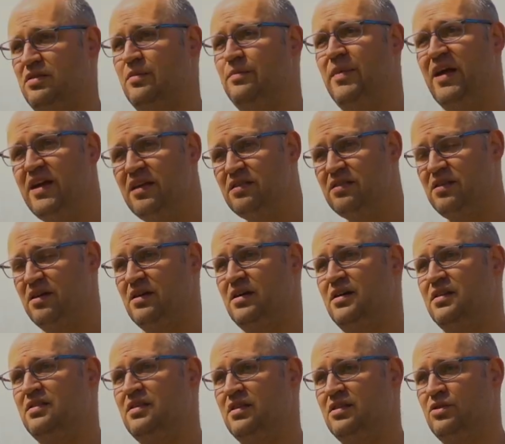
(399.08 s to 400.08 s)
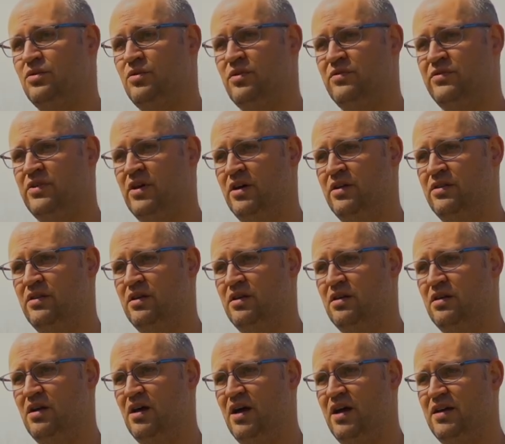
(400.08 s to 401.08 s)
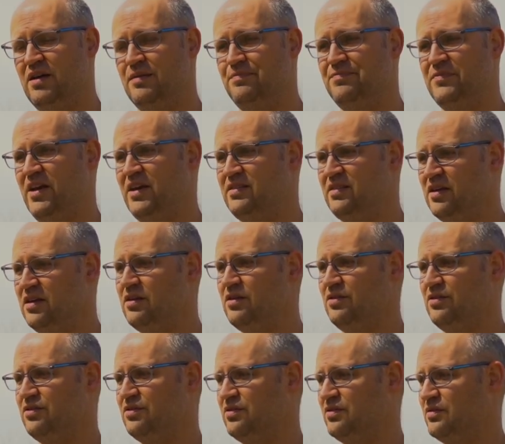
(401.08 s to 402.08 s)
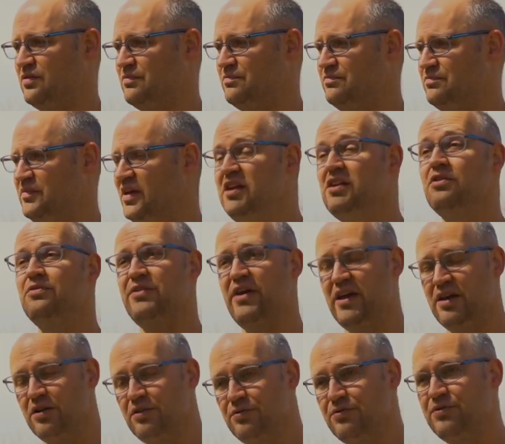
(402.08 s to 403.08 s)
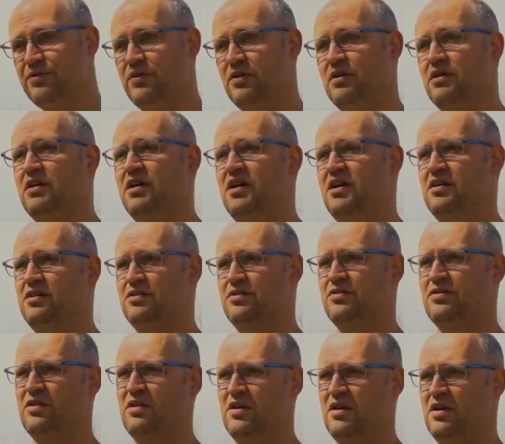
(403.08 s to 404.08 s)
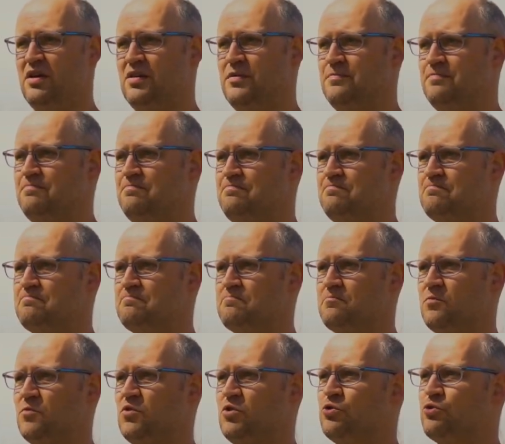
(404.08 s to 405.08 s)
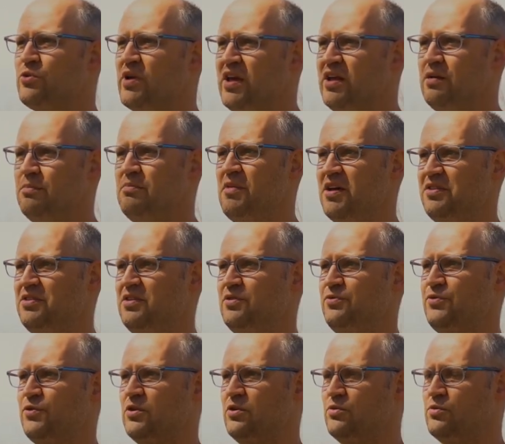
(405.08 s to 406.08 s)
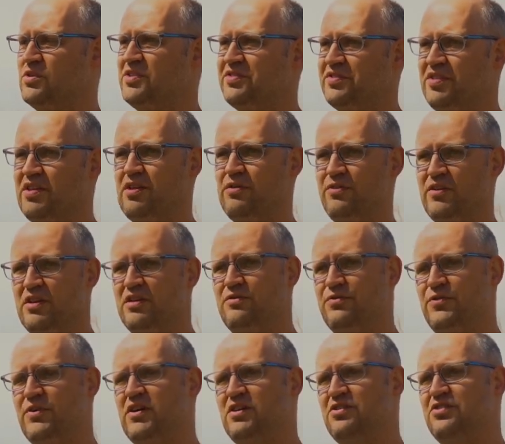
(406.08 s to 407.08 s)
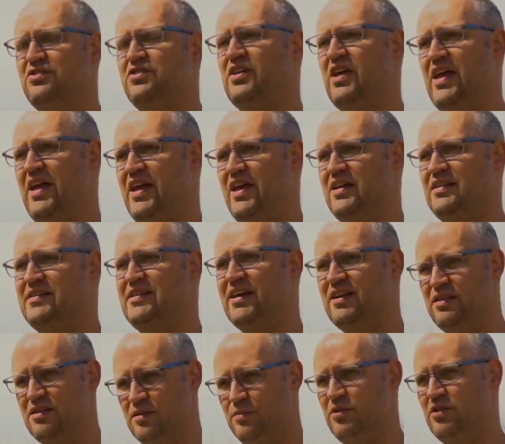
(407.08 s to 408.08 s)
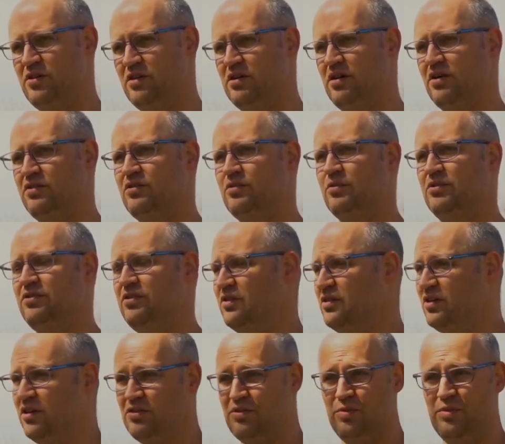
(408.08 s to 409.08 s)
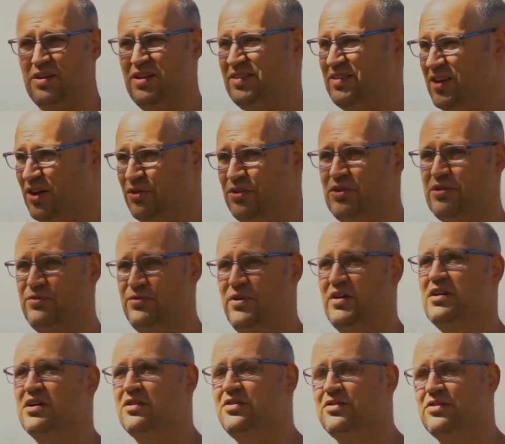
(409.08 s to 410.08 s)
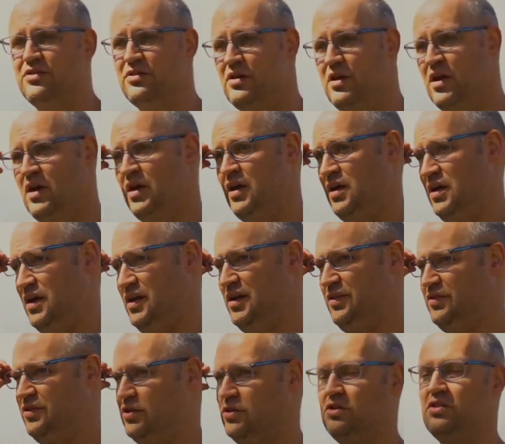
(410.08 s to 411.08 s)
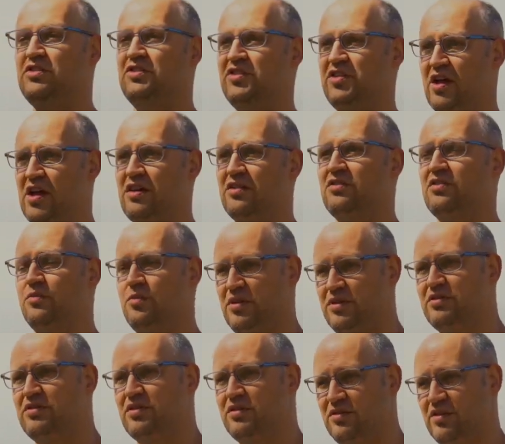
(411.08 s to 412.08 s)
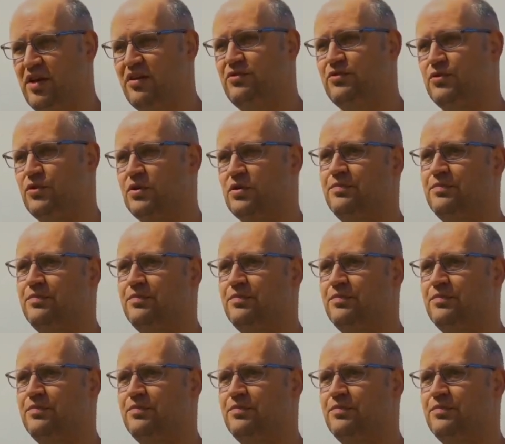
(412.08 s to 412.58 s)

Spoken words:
The main thing I think that we've done that I think is innovative is create a method for receiving fish and getting them to the customer. So the customer gets healthy fish and has a good chance of being successful.